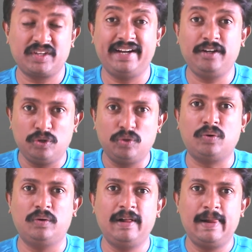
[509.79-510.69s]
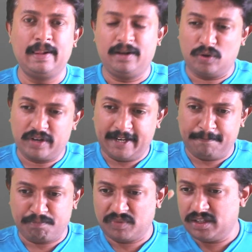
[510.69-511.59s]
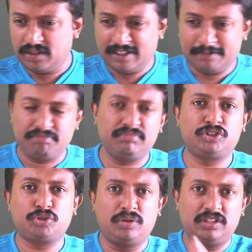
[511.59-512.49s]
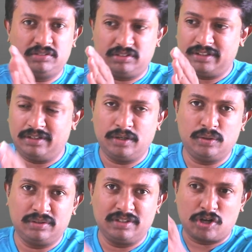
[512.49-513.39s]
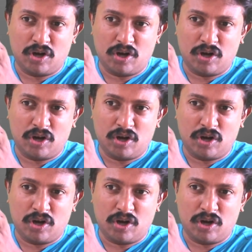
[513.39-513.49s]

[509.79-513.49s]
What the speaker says: and okay, the